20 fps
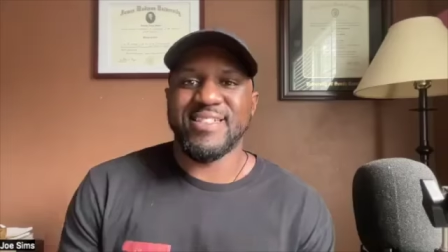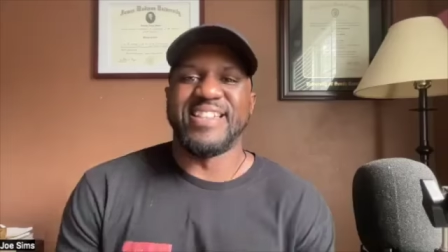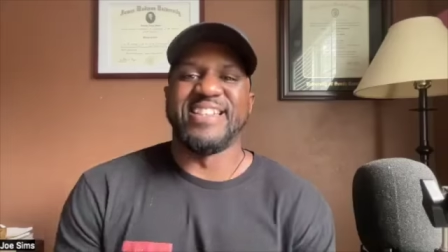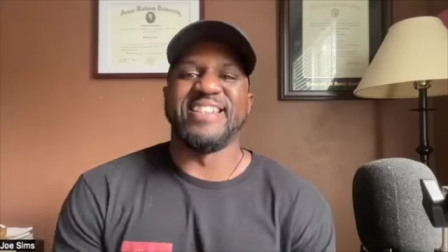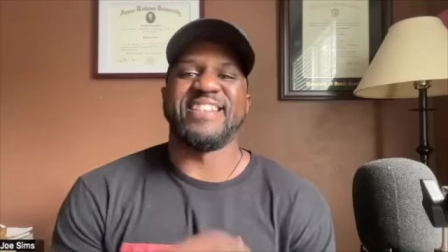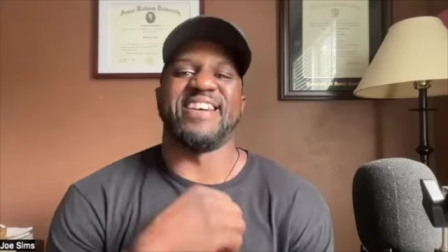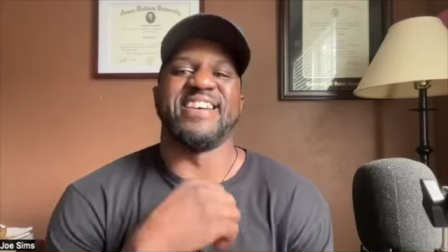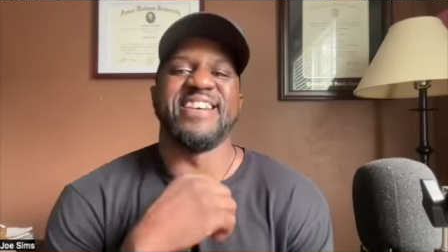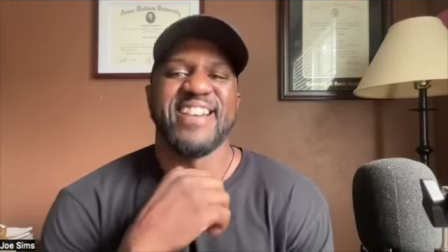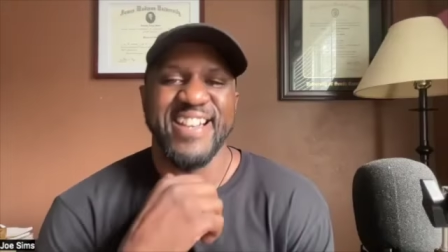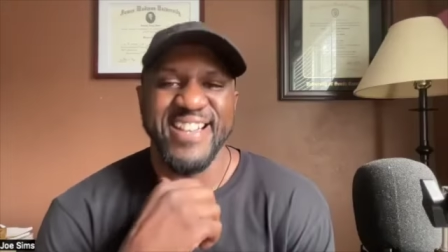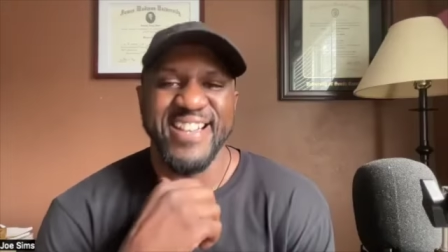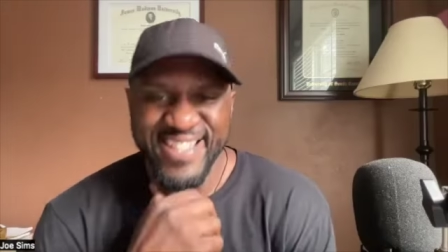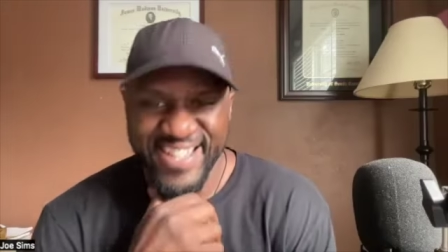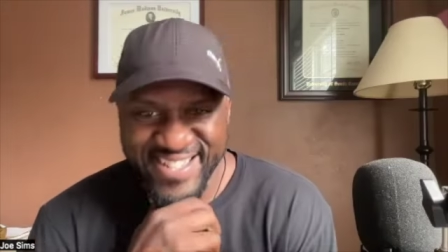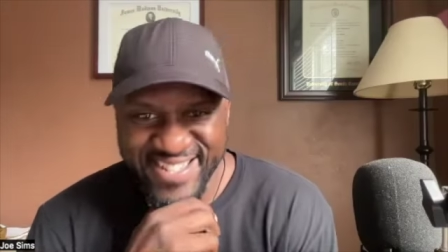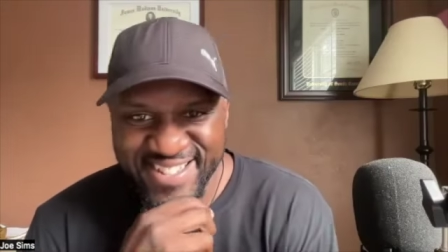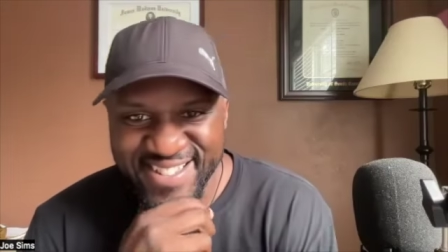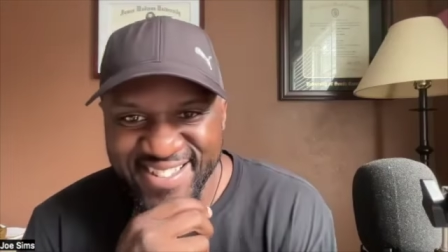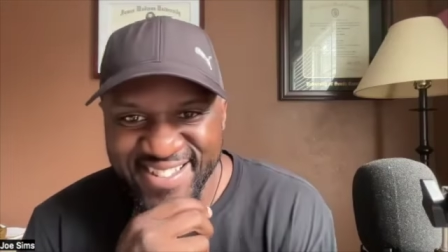and none of us
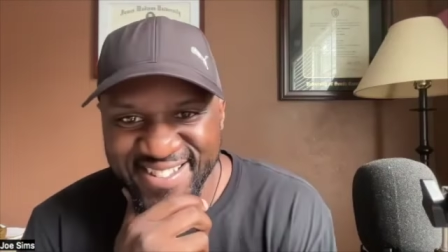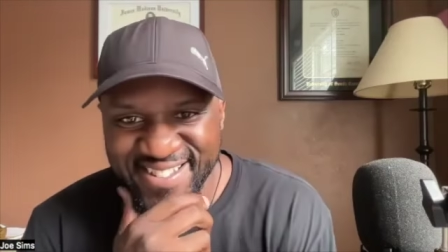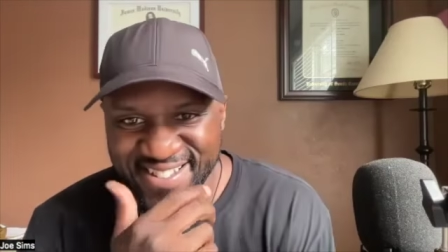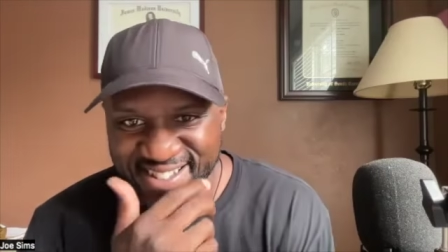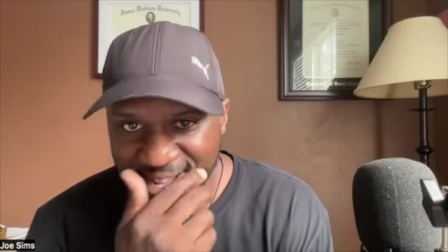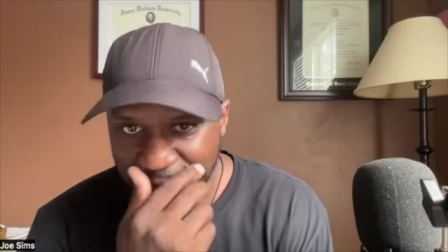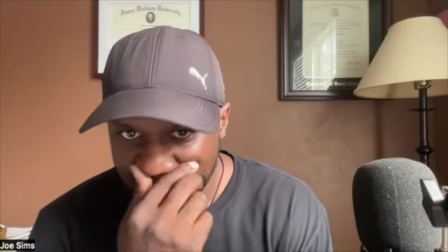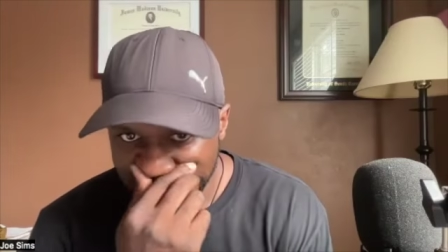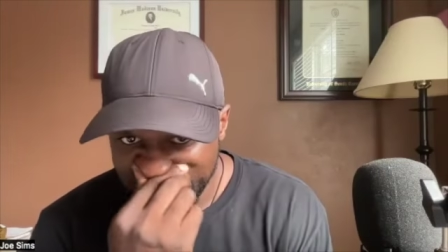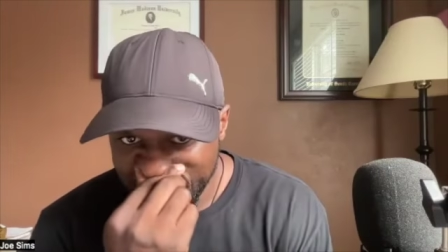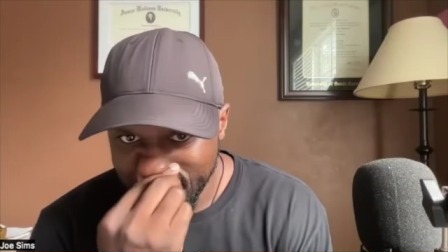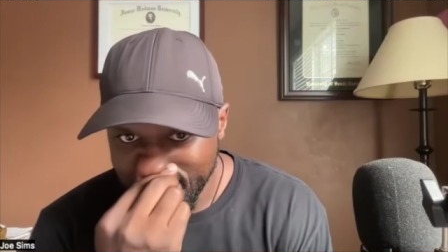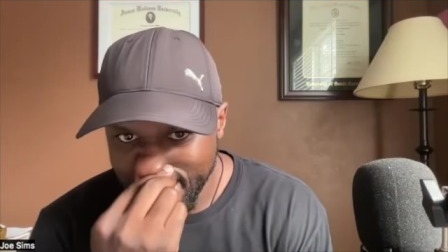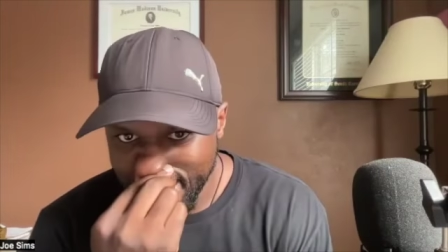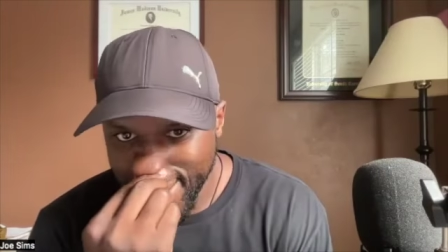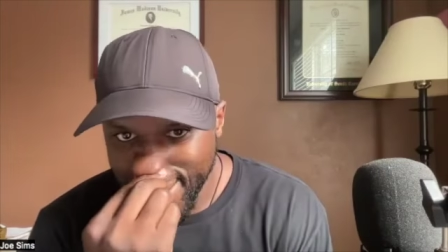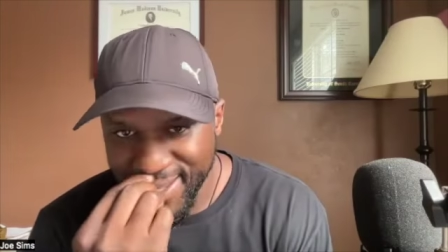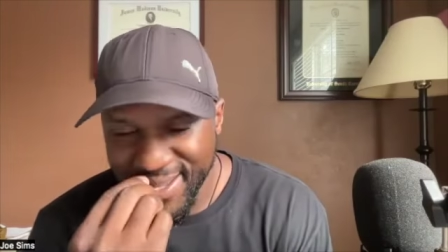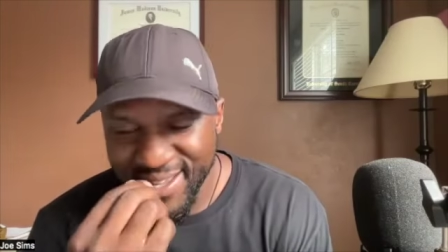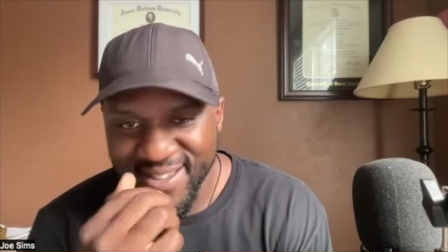believed you.
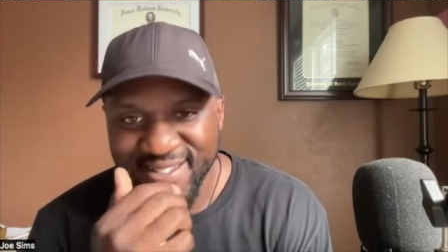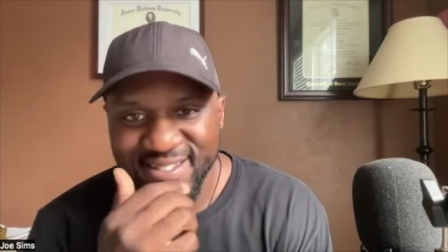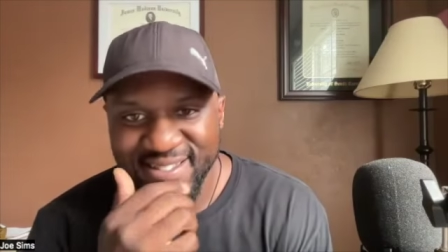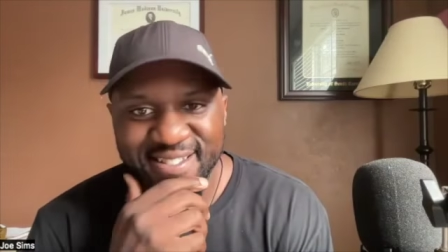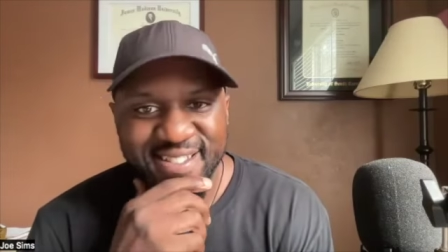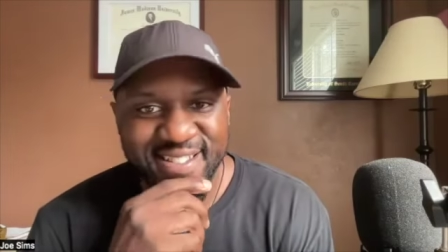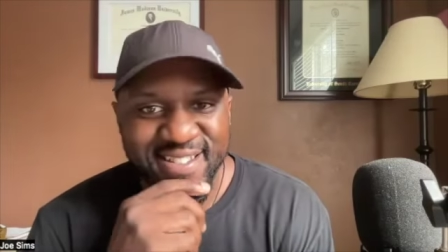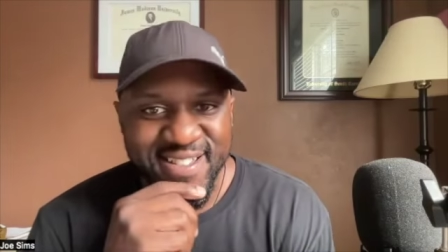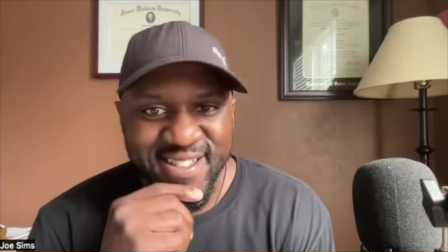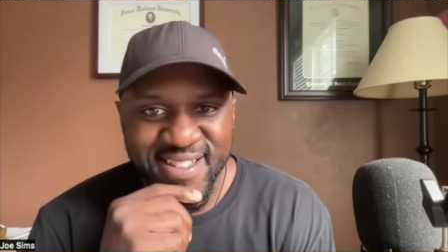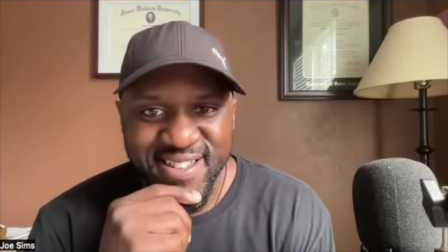And then you did it, and